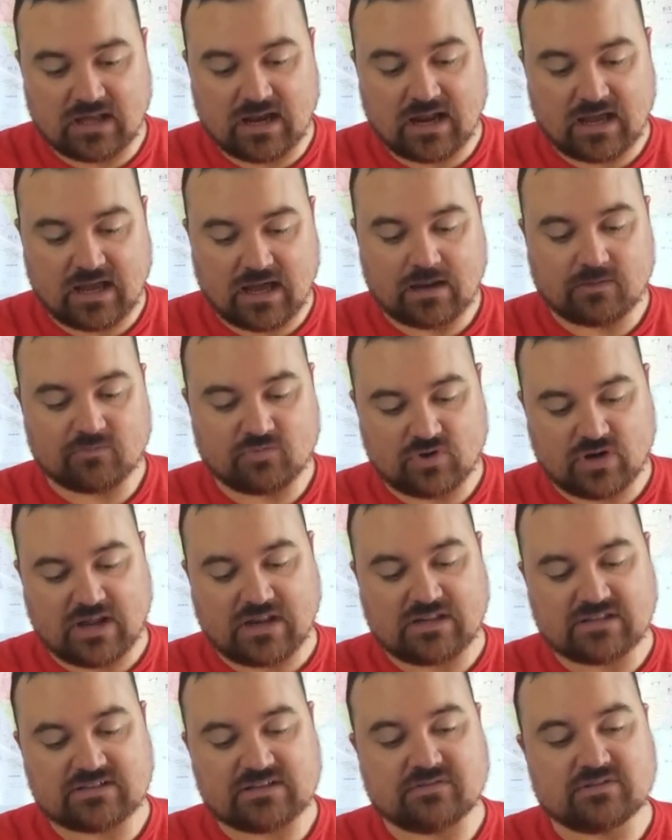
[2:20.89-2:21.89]
and I got them for
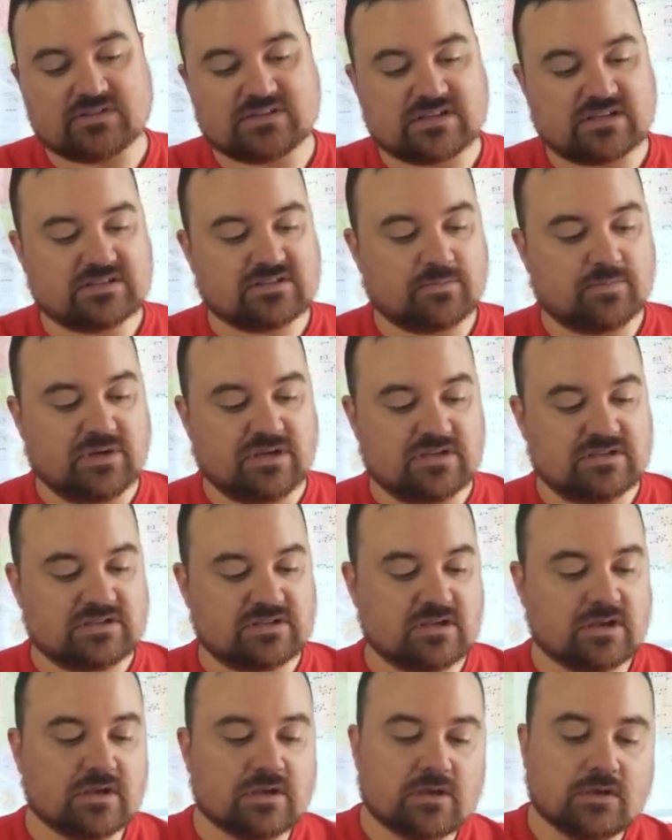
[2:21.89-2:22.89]
97 cents a piece
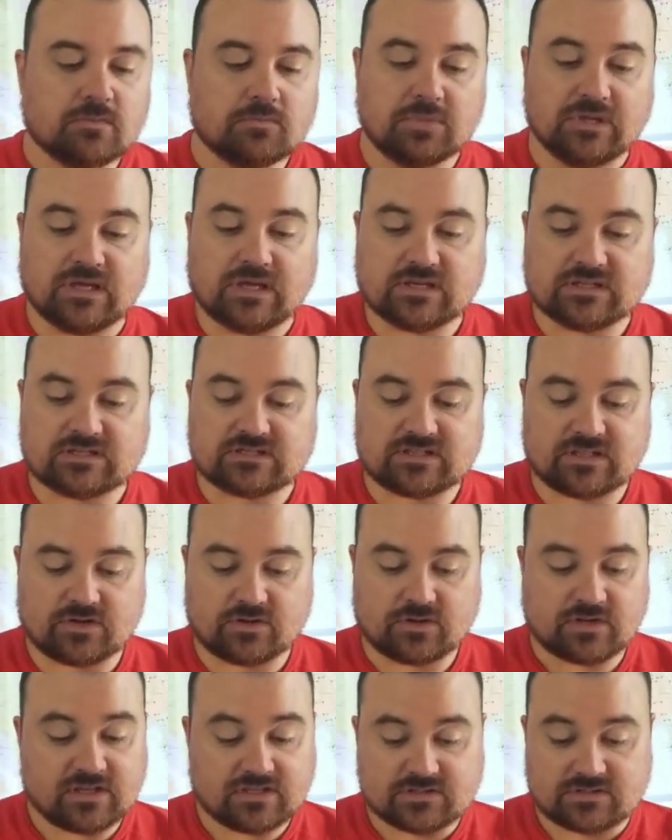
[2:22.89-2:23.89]
because they're
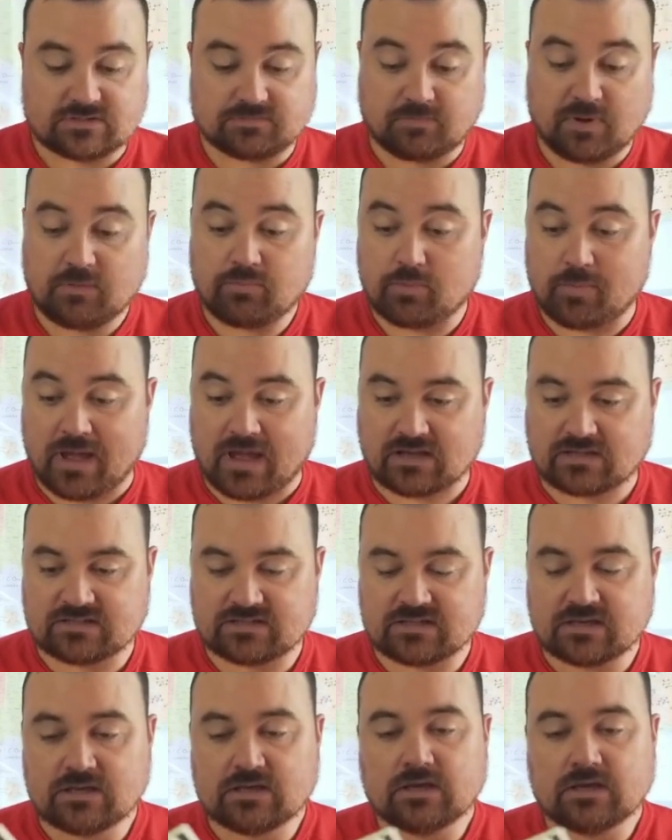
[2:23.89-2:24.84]
kids' paperbacks.